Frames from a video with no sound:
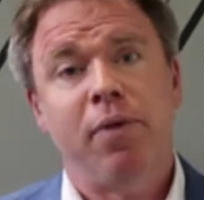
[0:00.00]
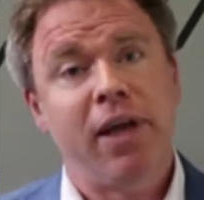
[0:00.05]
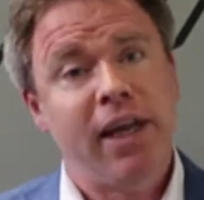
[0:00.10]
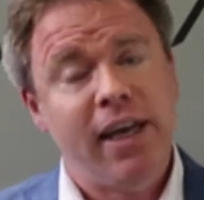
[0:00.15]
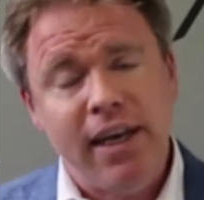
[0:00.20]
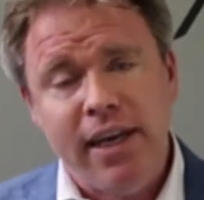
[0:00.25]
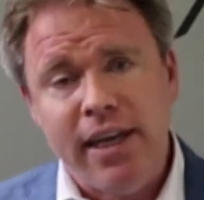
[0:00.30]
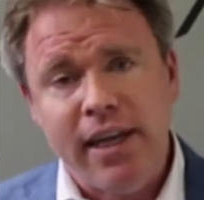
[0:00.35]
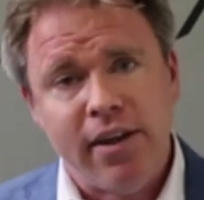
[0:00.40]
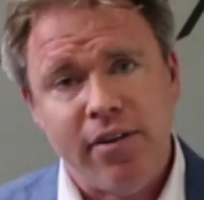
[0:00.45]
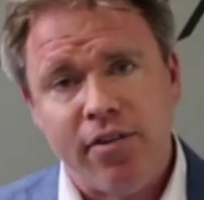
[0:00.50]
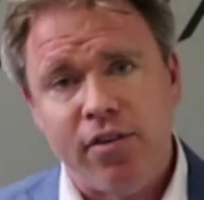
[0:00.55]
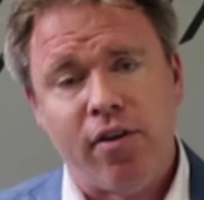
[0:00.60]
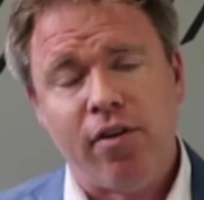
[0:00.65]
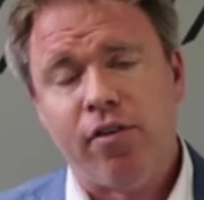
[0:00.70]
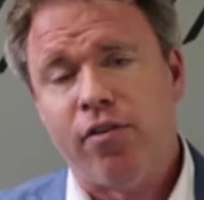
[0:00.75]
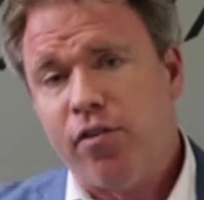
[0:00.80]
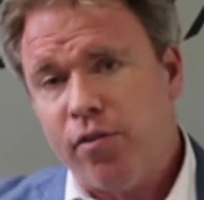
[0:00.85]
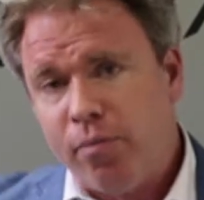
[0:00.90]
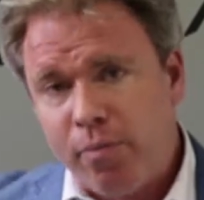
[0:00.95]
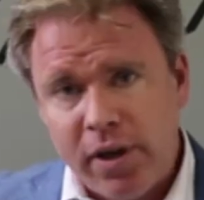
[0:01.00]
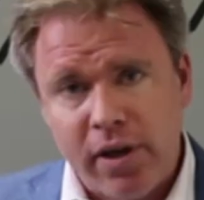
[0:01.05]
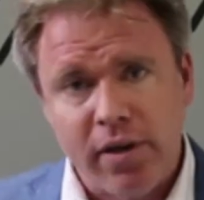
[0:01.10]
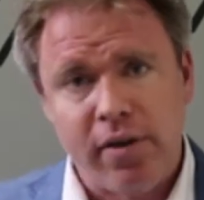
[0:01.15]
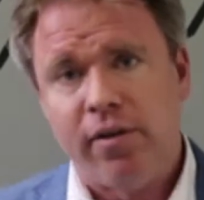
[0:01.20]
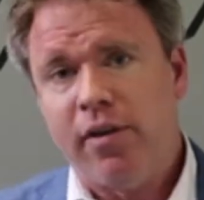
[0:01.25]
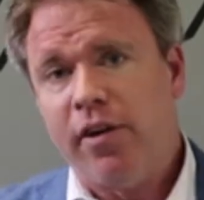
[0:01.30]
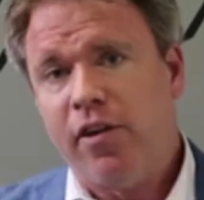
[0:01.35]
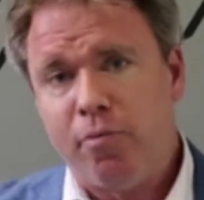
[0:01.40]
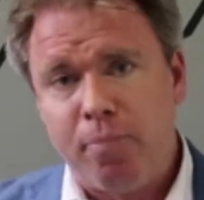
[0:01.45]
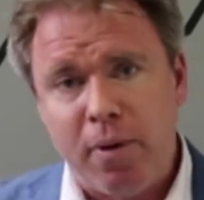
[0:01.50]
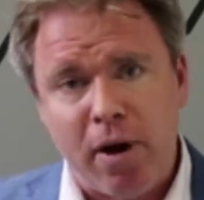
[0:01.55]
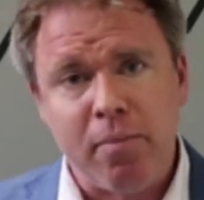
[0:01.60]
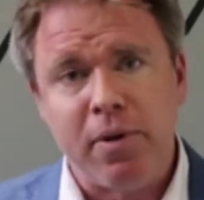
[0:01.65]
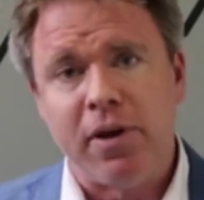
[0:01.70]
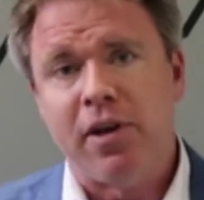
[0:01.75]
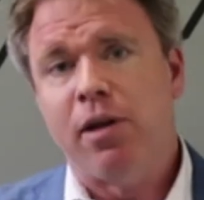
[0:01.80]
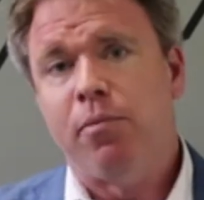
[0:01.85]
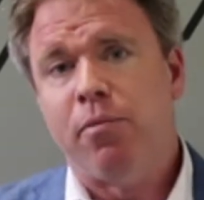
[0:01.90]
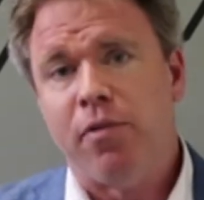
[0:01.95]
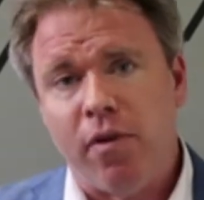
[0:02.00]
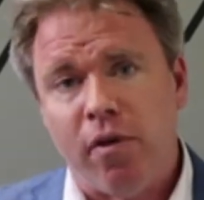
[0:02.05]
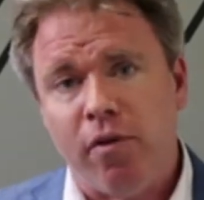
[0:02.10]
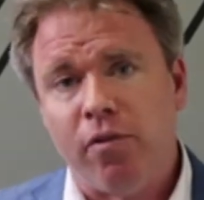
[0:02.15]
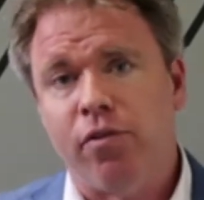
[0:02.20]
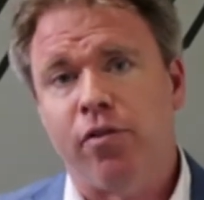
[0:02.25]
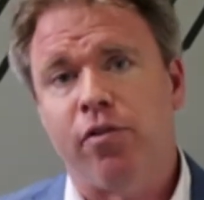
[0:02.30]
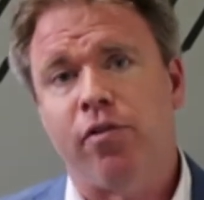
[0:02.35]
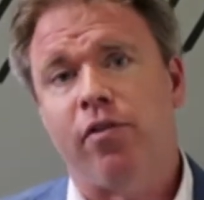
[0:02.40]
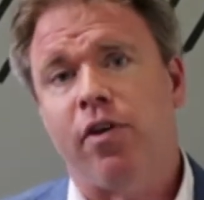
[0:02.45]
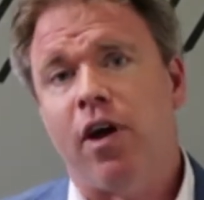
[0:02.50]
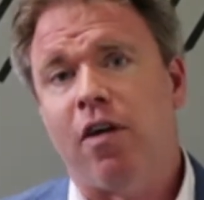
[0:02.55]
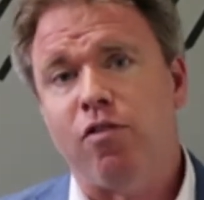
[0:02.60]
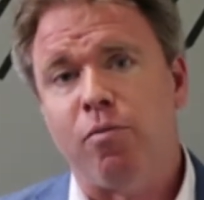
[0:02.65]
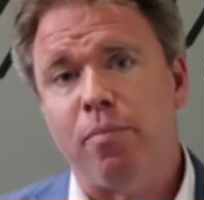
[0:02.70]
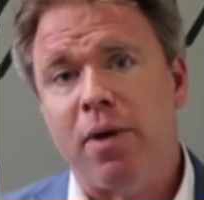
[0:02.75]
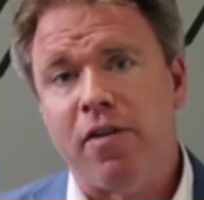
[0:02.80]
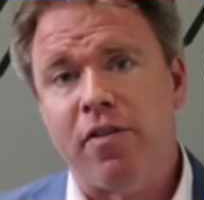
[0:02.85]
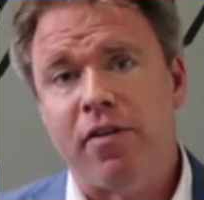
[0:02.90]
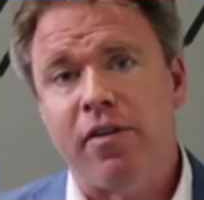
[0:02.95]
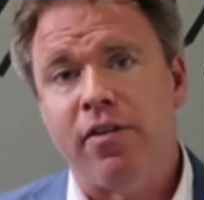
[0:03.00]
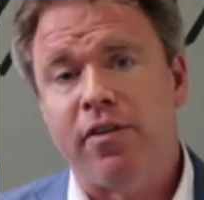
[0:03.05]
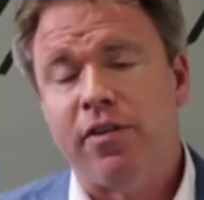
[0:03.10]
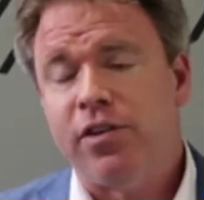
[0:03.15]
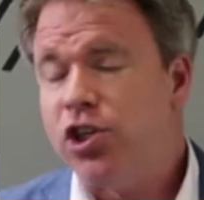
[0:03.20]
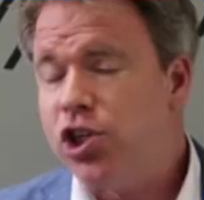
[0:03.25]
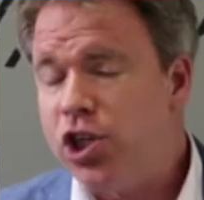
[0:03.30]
India has also been experimenting with all sorts of novel methods.